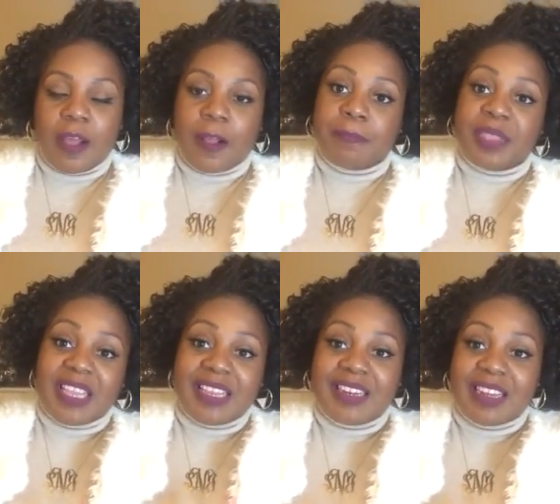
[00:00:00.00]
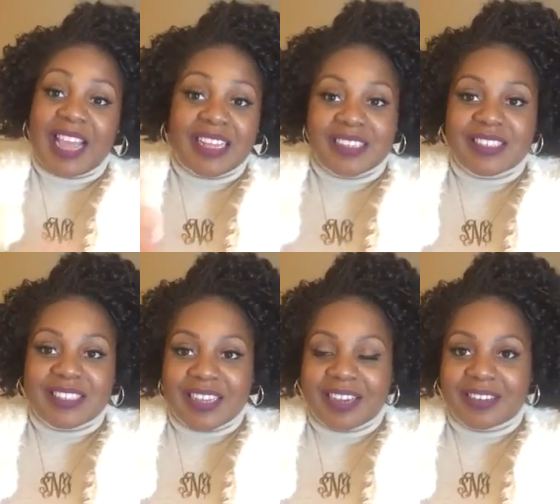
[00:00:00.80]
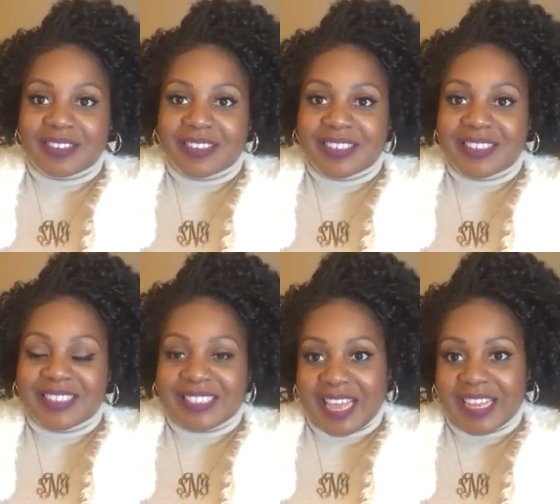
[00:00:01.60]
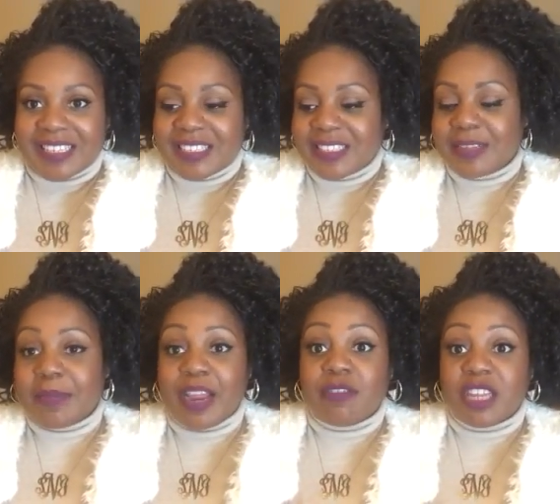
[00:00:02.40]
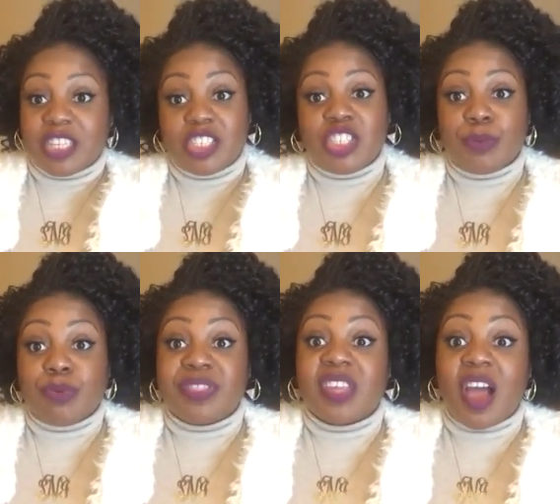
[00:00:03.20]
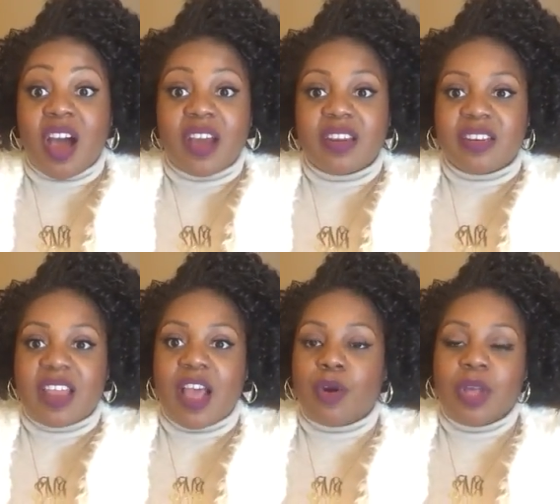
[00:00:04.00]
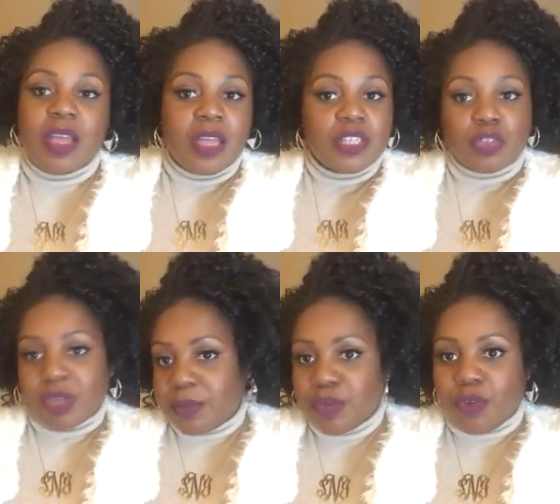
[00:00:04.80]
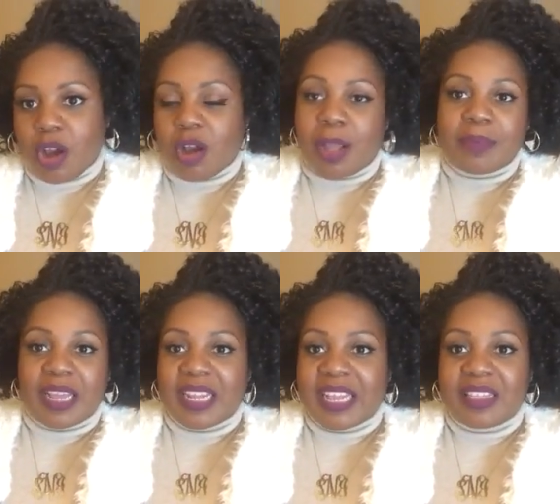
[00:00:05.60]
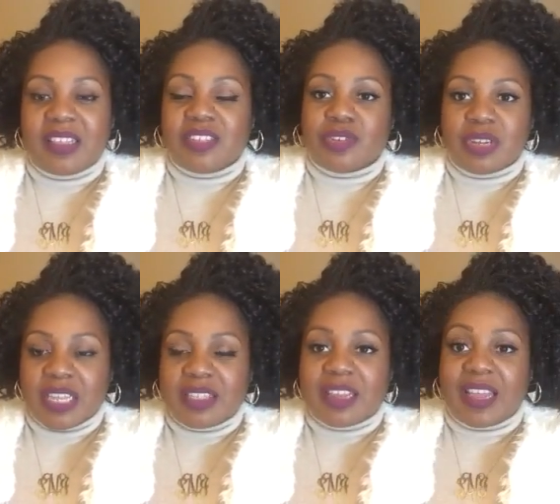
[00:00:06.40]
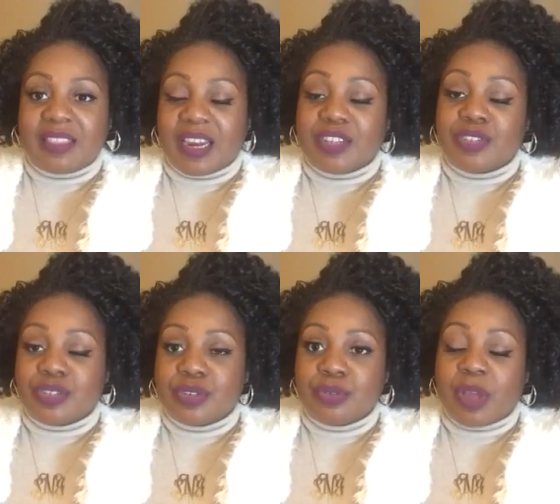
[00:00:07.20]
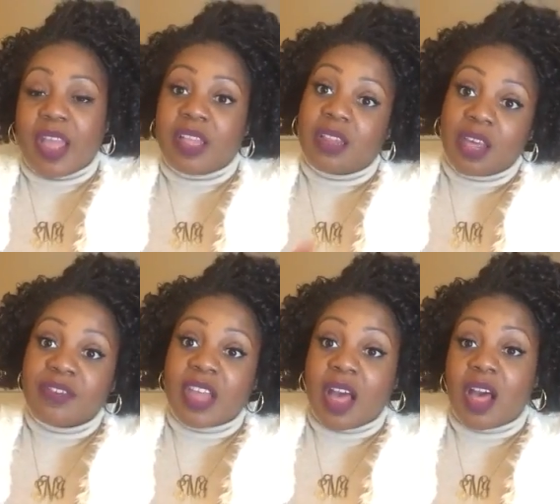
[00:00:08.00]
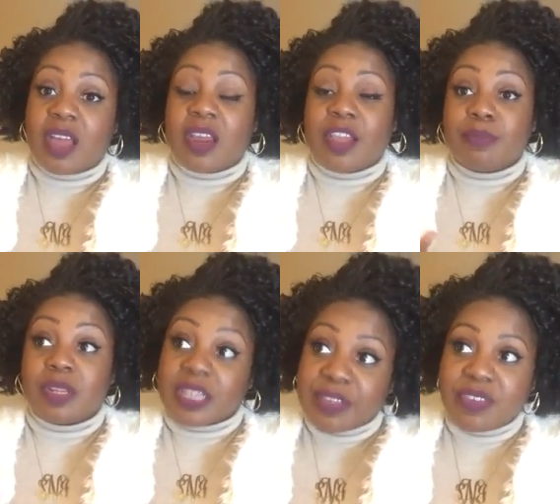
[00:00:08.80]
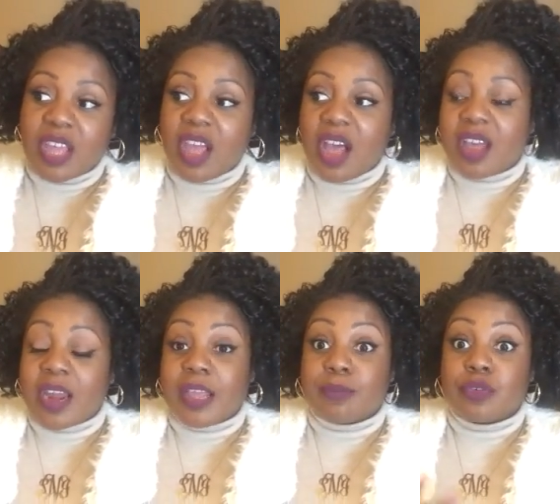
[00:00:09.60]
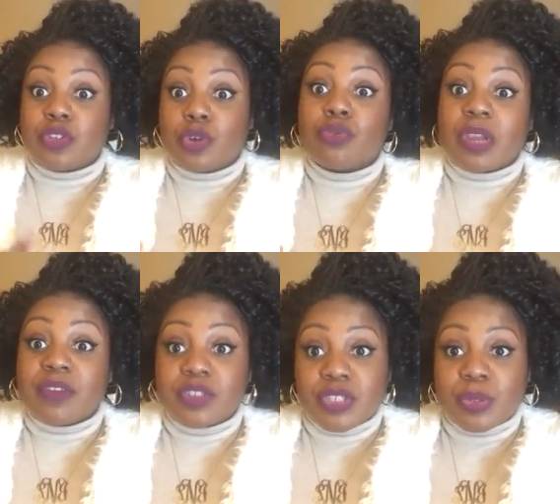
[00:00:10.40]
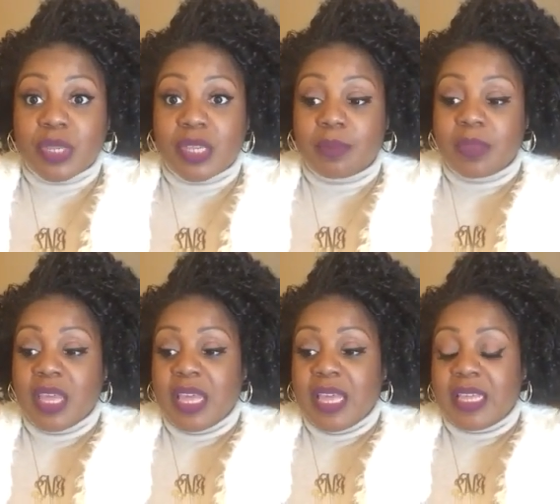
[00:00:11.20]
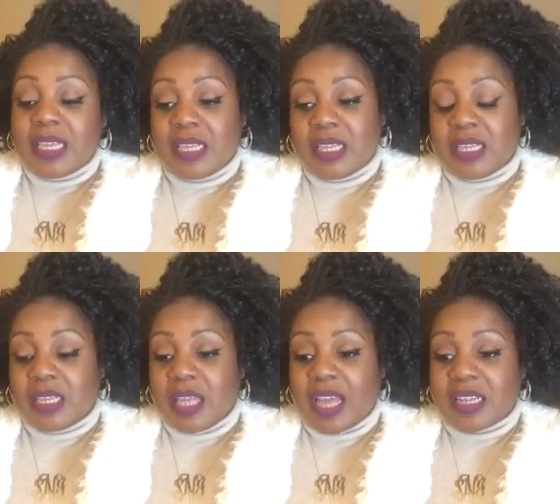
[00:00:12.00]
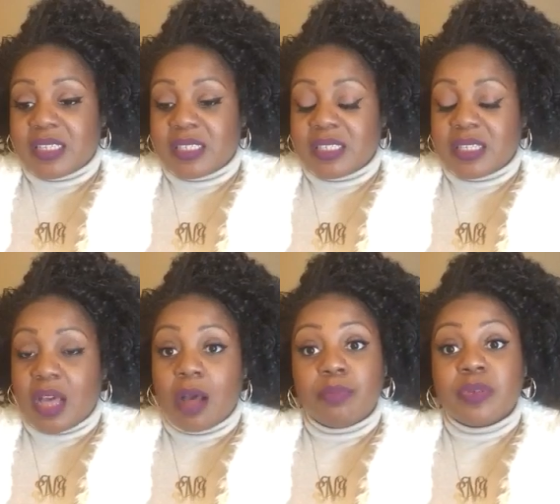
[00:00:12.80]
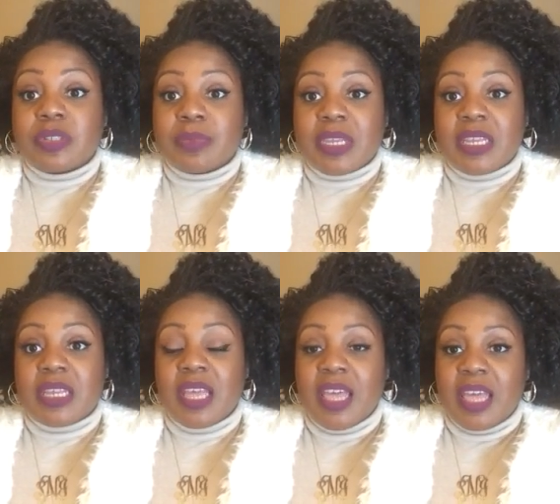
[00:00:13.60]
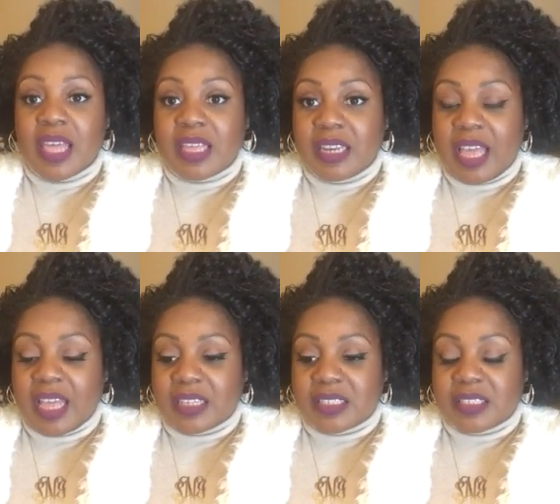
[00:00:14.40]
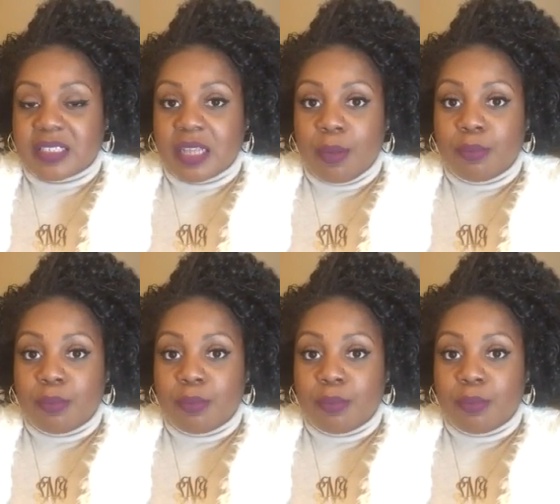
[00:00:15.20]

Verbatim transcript: um in as the title says, my relationship with God. Now, don't get me wrong, I'm not an atheist or anything like that. I do. I love God. I believe in God. I am so grateful to Him. He has humbled me and has